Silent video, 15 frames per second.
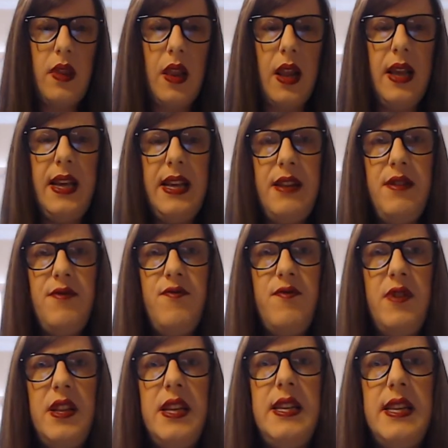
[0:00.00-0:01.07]
it
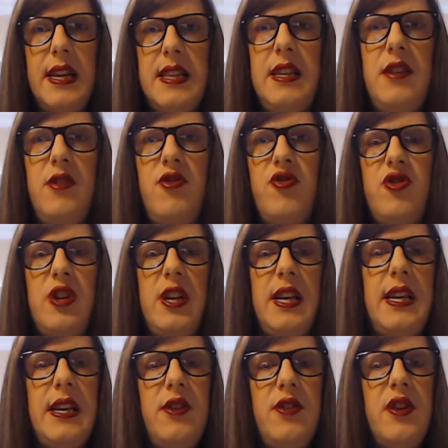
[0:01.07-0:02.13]
really doesn't
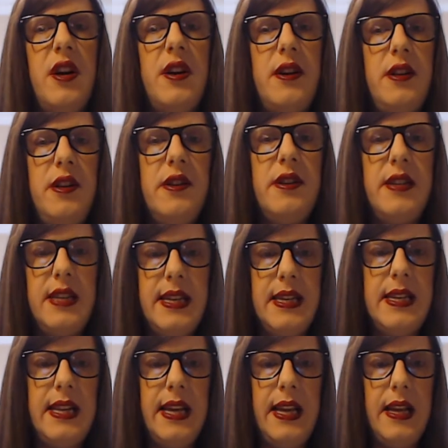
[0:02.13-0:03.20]
change our
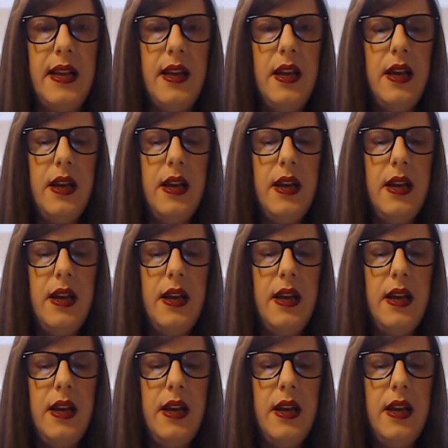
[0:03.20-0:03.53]
understanding